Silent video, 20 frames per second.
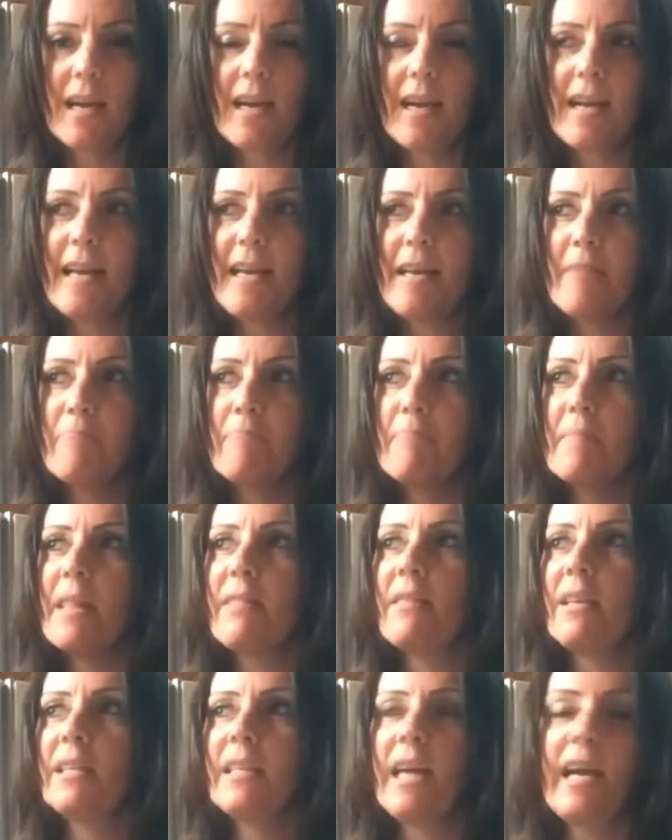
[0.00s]

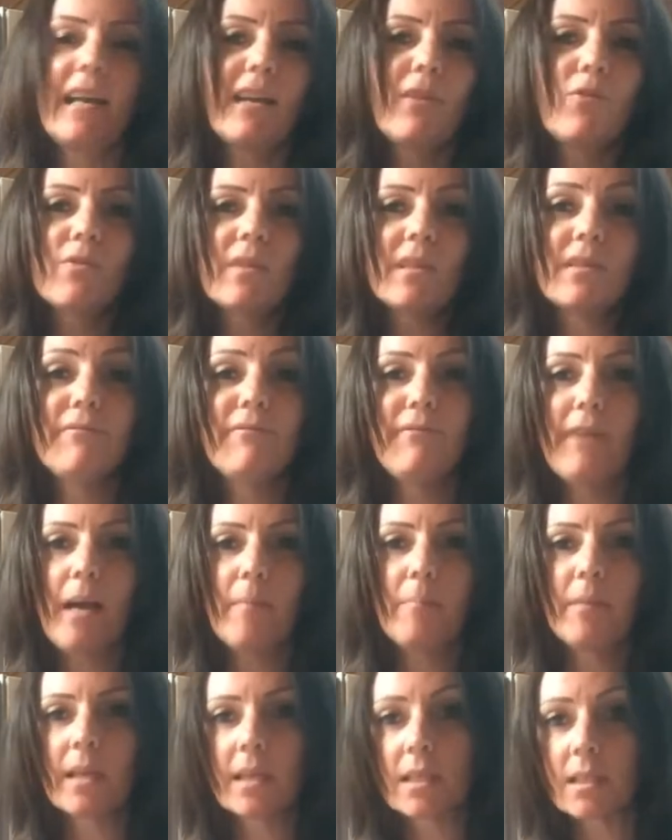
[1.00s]
The dialogue is
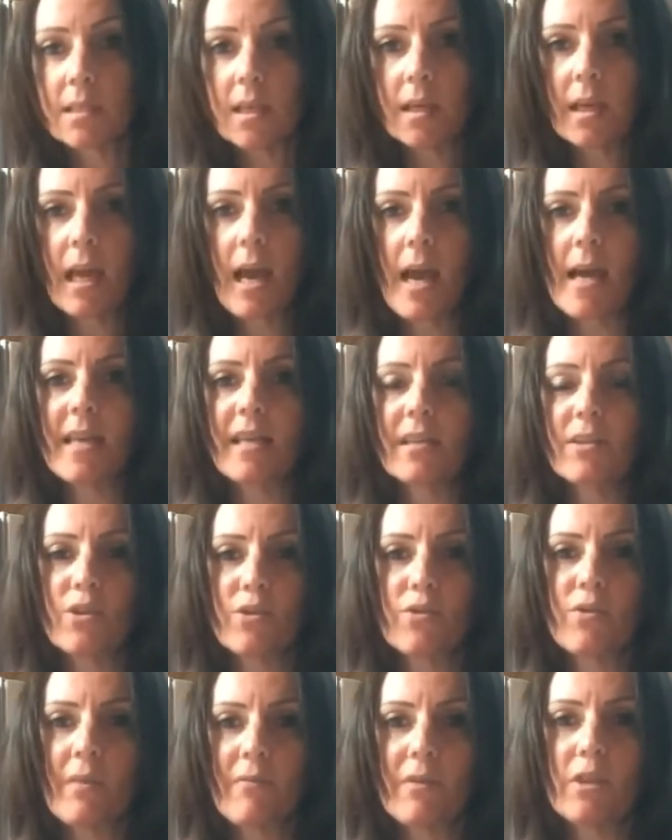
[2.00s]
fabulous. They're
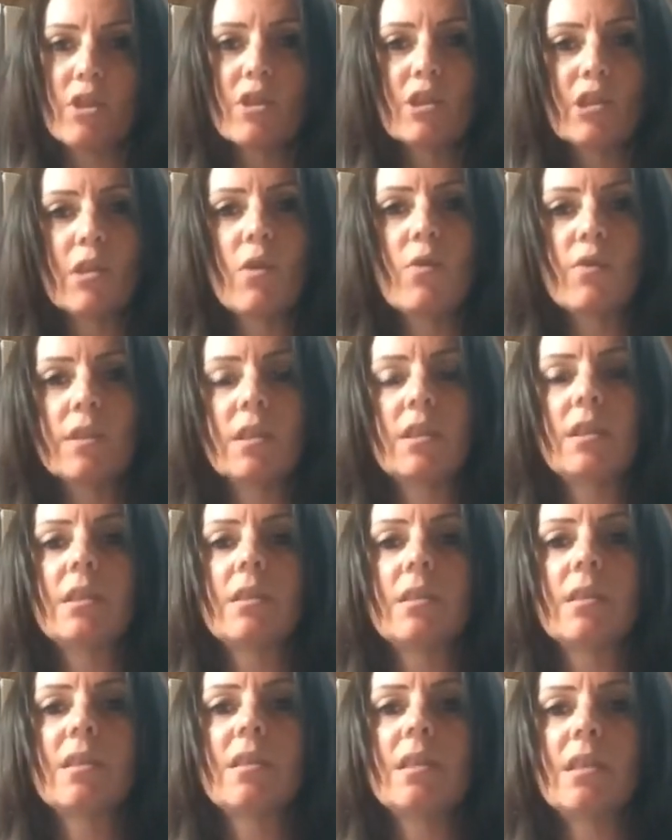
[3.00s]
character driven. There's lots of
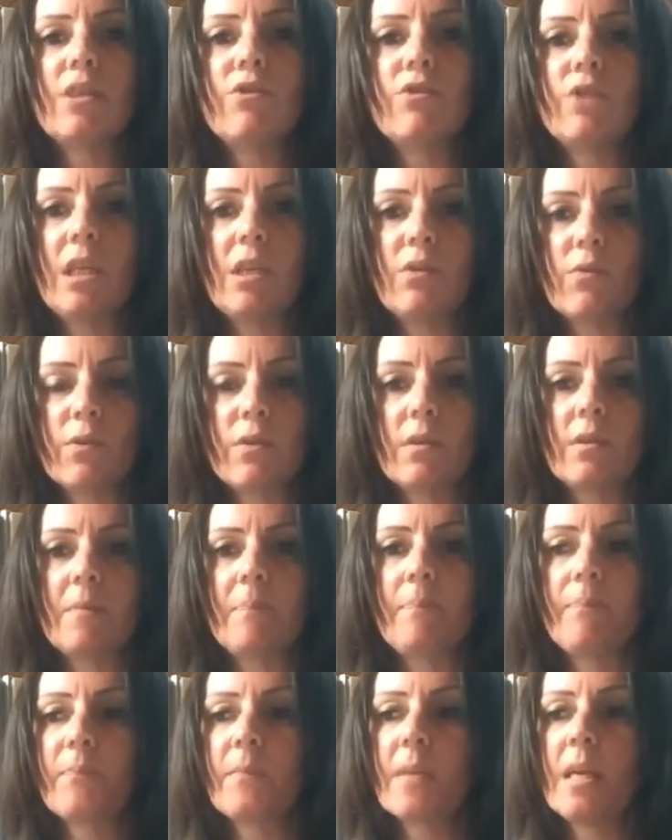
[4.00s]
reasons to read Jane Austen.